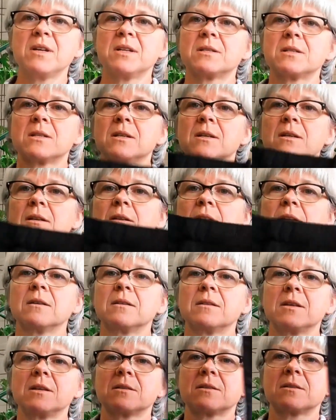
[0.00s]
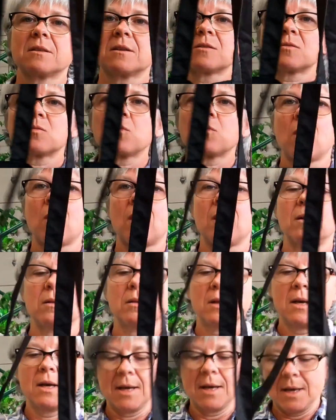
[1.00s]
mint in these as well.
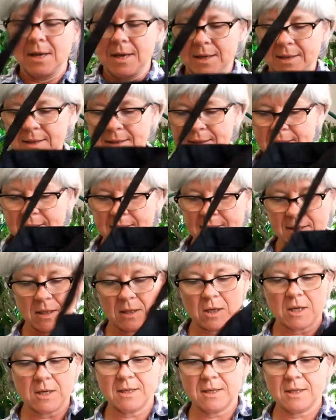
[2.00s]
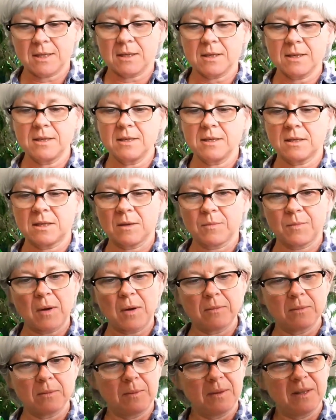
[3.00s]
This is the large size. They're
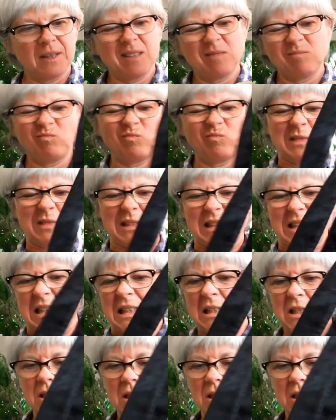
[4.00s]
probably, I think